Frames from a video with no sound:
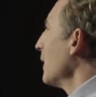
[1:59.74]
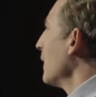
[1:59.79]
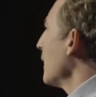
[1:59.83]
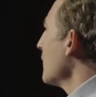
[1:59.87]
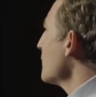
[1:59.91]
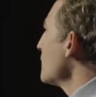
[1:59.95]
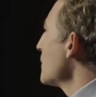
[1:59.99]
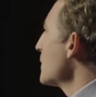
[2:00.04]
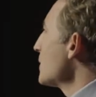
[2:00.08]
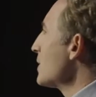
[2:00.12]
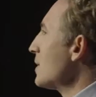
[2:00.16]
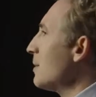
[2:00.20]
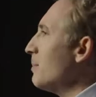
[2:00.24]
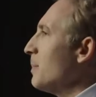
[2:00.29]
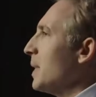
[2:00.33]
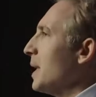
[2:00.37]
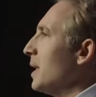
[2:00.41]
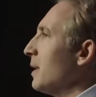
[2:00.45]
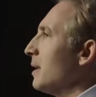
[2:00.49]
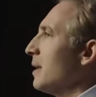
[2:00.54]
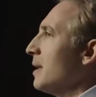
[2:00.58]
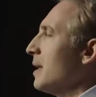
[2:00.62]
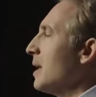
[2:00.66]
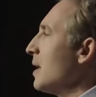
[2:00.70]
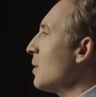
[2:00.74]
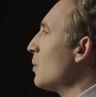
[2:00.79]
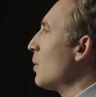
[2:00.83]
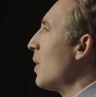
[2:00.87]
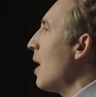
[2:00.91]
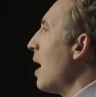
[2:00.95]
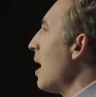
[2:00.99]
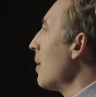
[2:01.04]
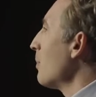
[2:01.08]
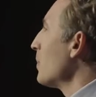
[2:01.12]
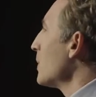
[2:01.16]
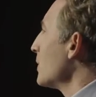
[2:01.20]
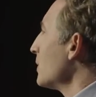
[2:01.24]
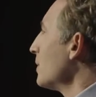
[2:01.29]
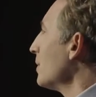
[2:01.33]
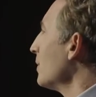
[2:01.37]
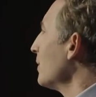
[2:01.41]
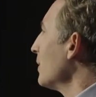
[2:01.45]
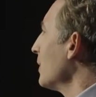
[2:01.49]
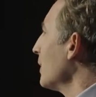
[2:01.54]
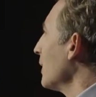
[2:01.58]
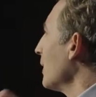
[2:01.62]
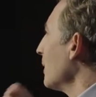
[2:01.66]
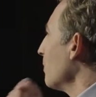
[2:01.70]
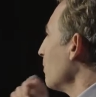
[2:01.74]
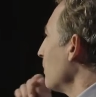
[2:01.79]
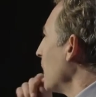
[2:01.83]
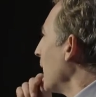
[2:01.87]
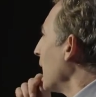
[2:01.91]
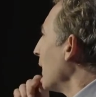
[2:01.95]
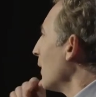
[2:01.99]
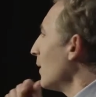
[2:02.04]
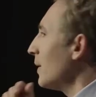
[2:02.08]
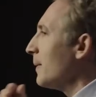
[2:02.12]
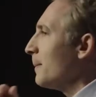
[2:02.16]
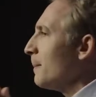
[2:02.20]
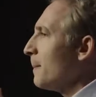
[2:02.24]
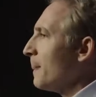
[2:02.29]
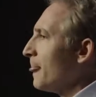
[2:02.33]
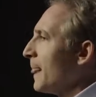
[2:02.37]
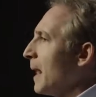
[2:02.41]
And just to be an equal opportunity parent,